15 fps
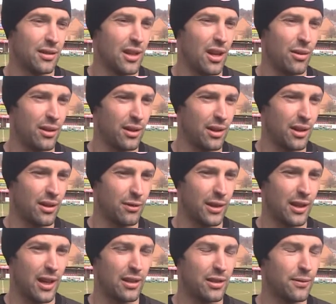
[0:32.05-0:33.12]
knowing that if
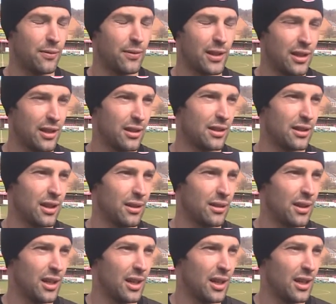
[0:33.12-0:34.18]
we get something, it's, you
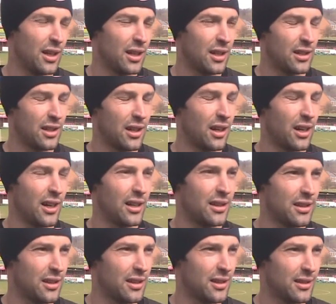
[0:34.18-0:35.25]
know, it's in our
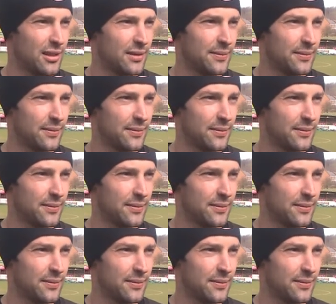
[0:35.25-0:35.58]
hands.